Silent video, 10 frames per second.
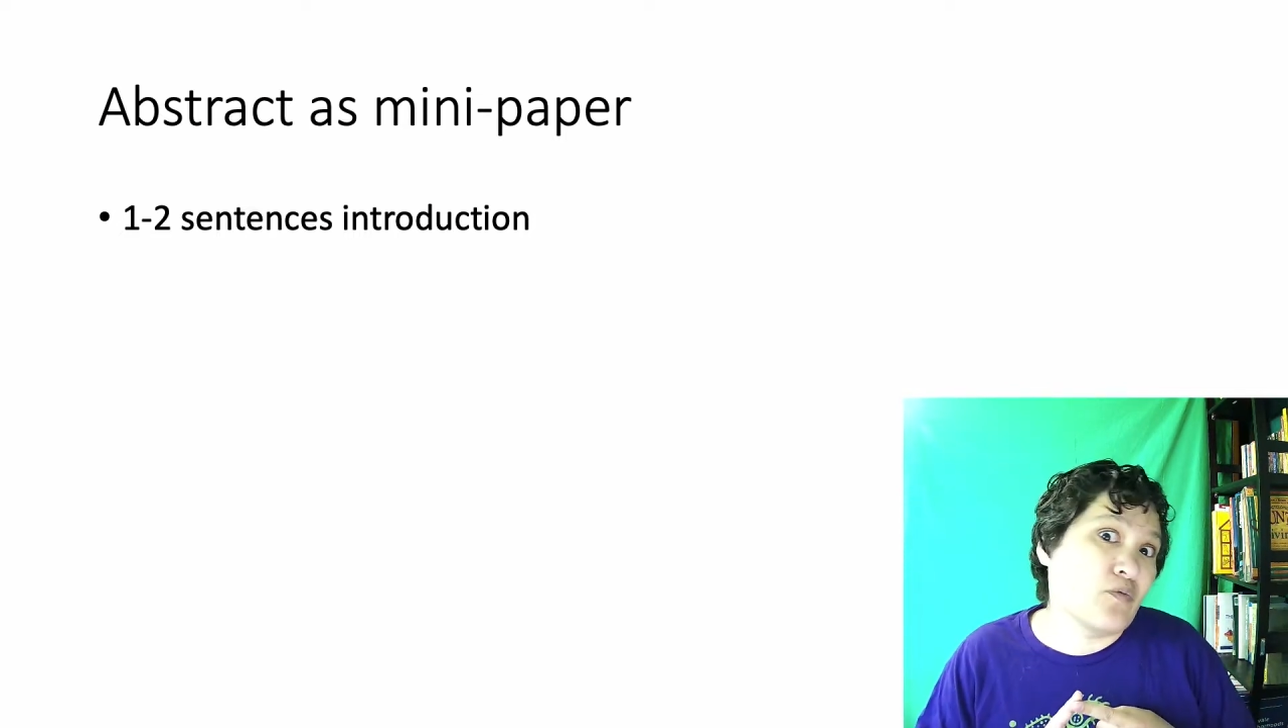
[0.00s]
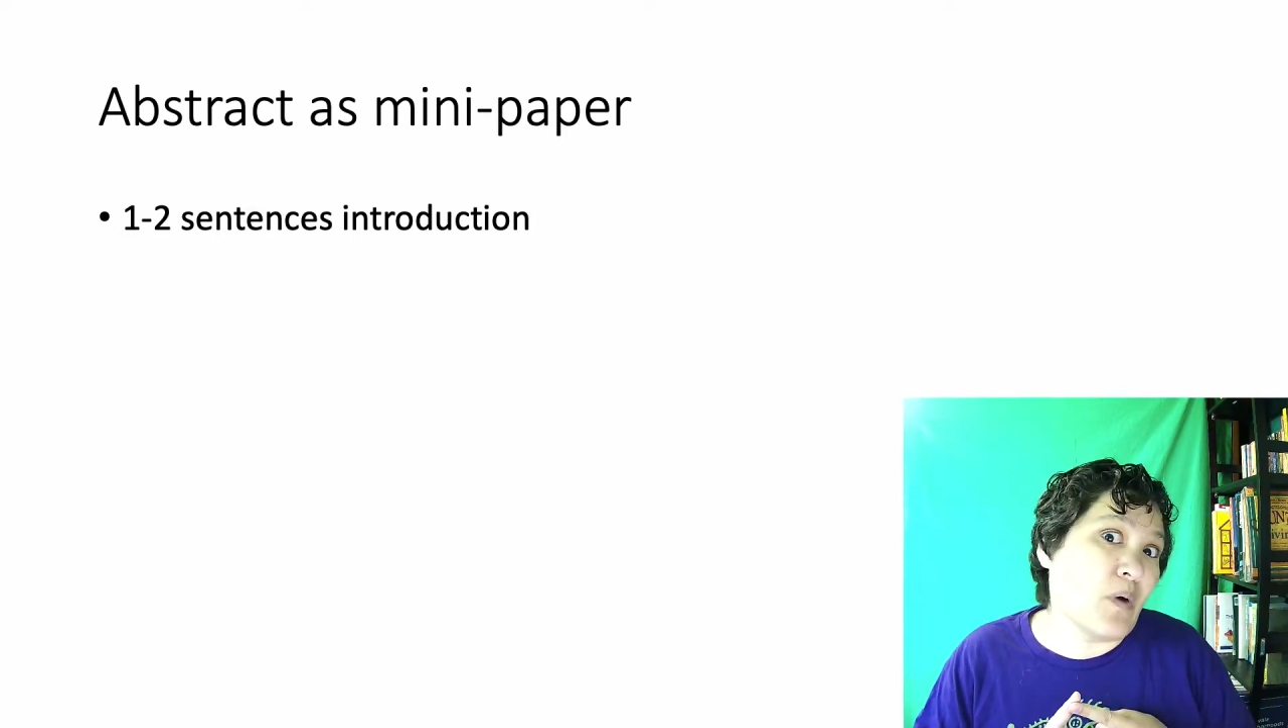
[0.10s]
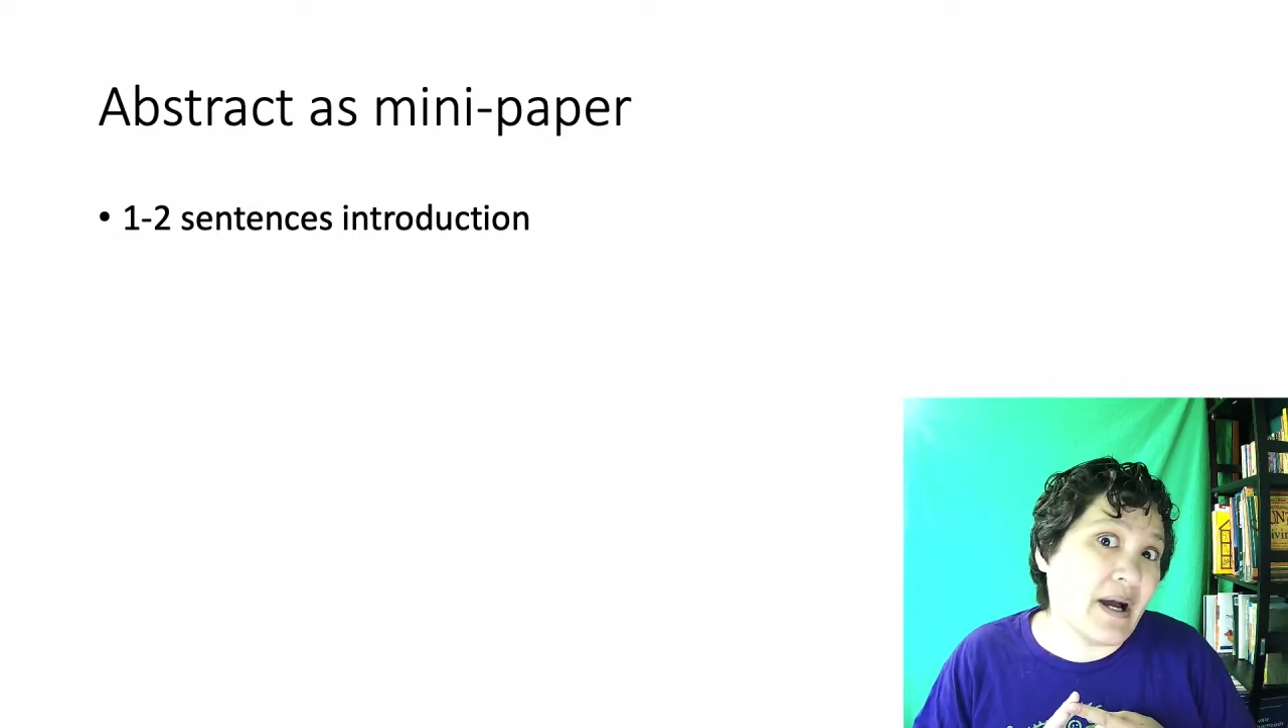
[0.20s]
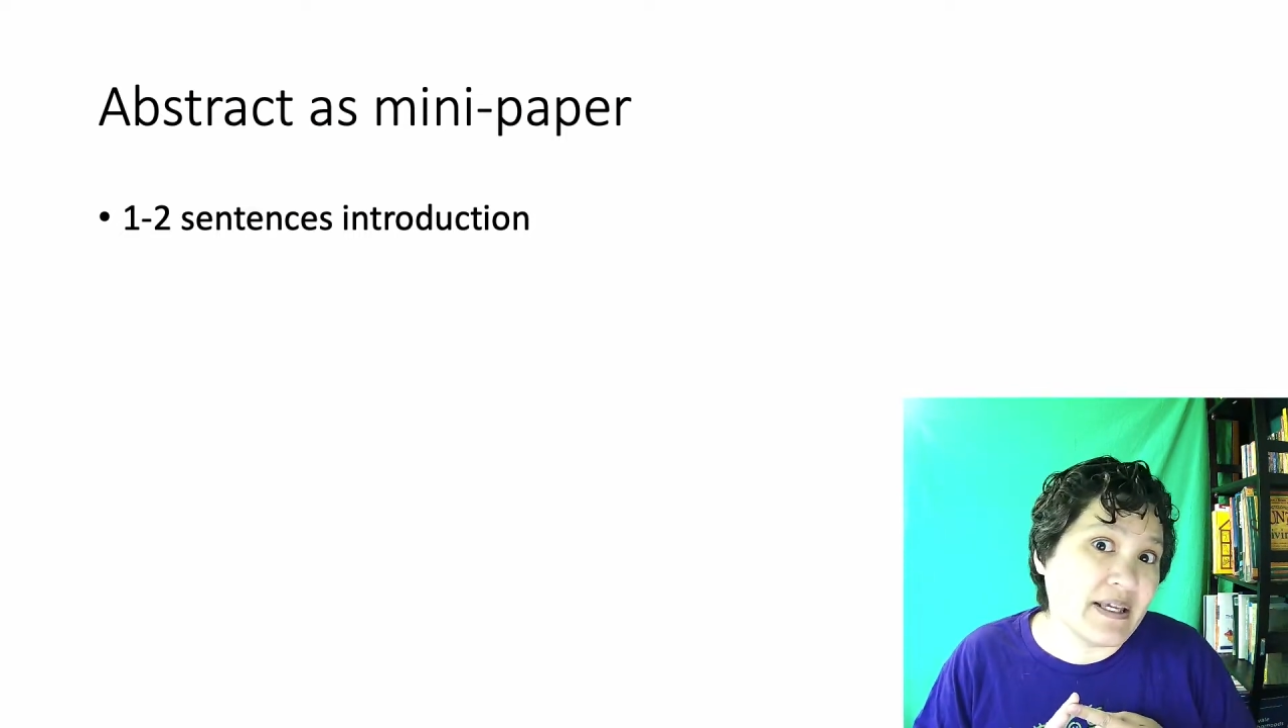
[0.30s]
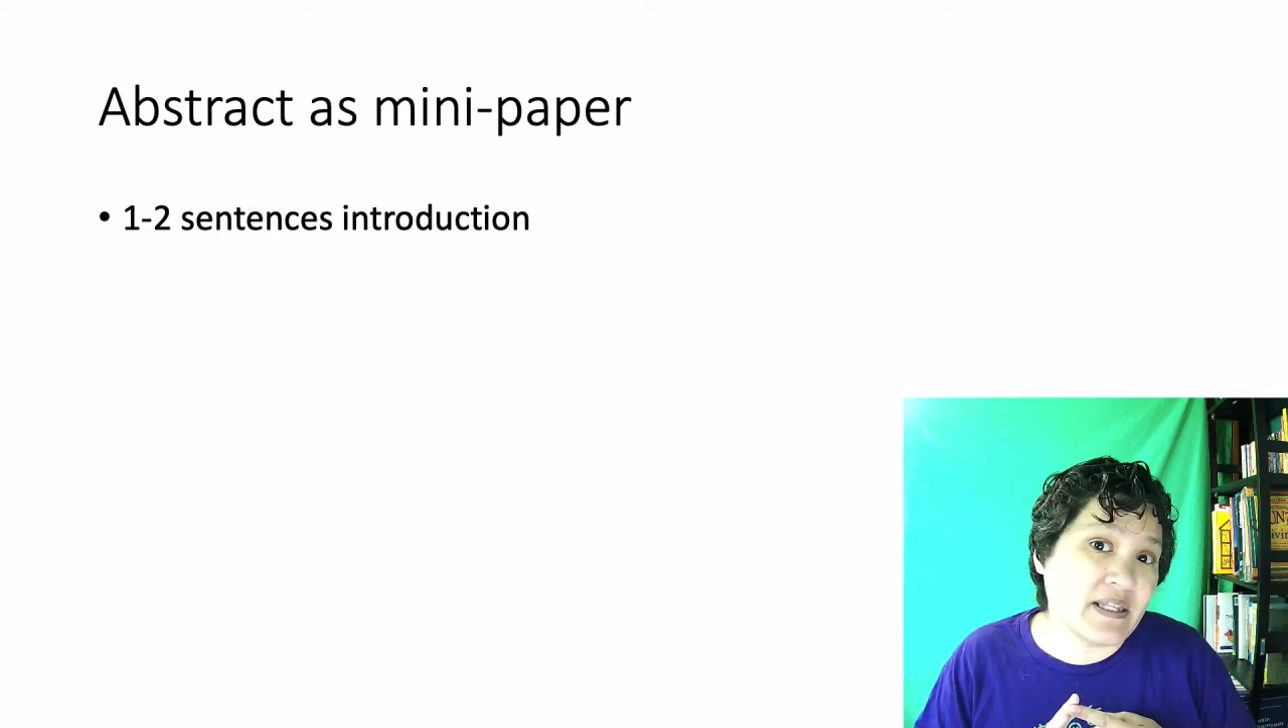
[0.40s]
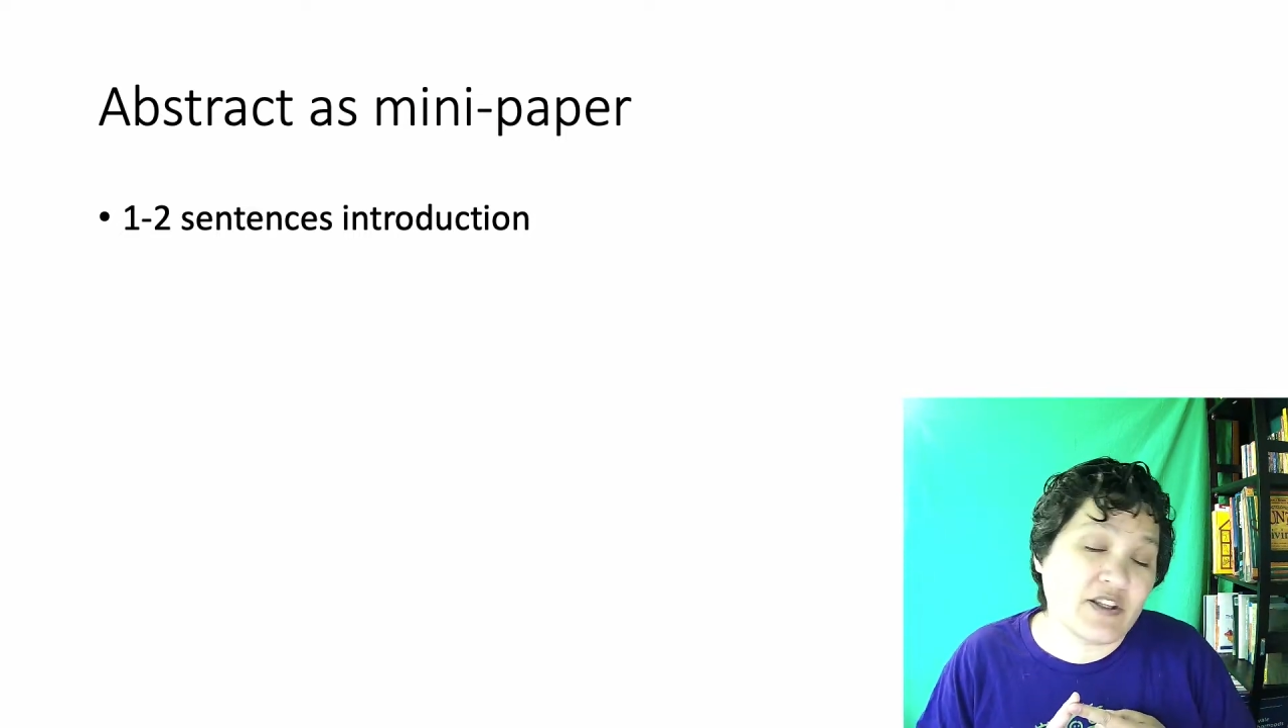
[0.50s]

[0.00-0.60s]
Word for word: why is the